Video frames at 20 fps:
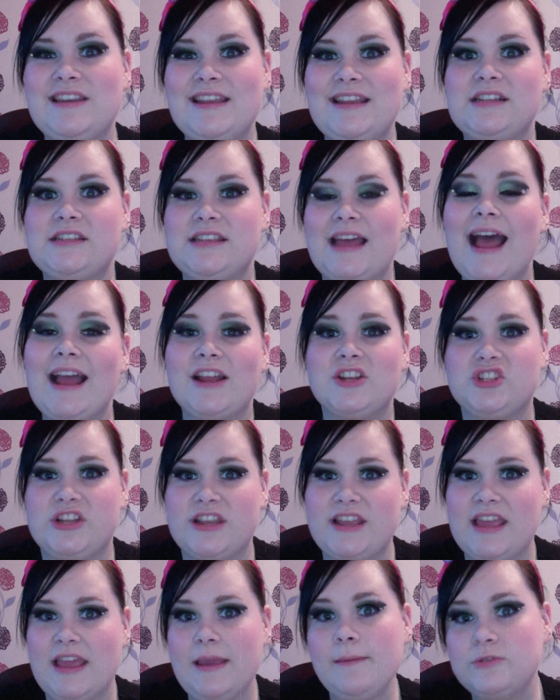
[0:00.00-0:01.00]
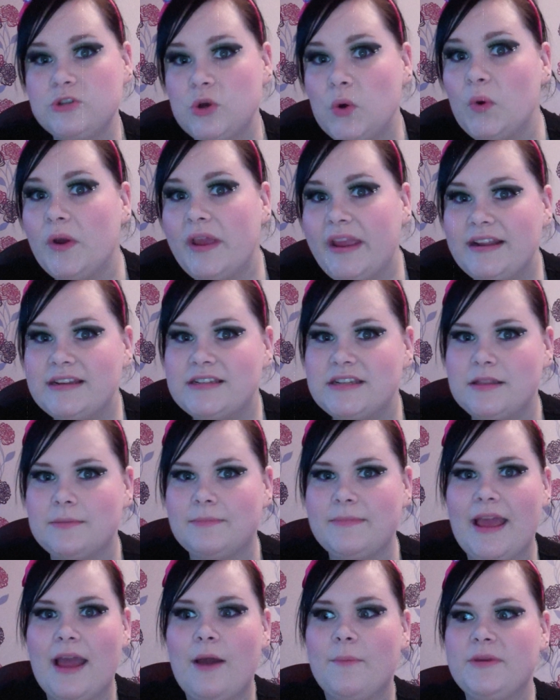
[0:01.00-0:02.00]
need to actually keep talking to
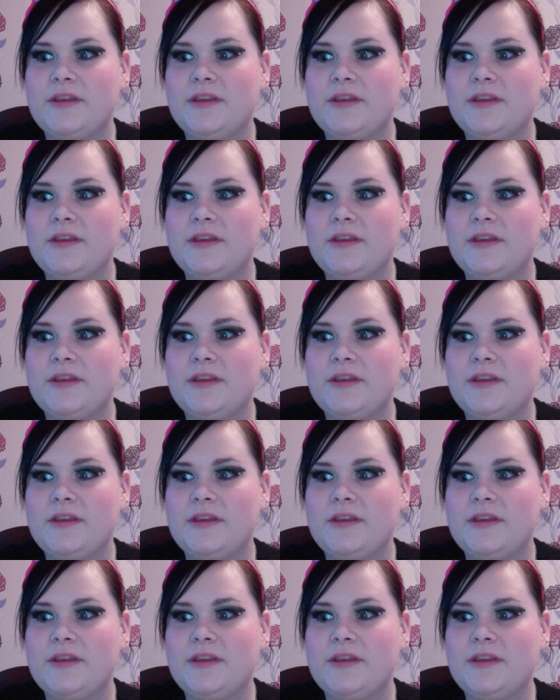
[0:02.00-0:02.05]
them now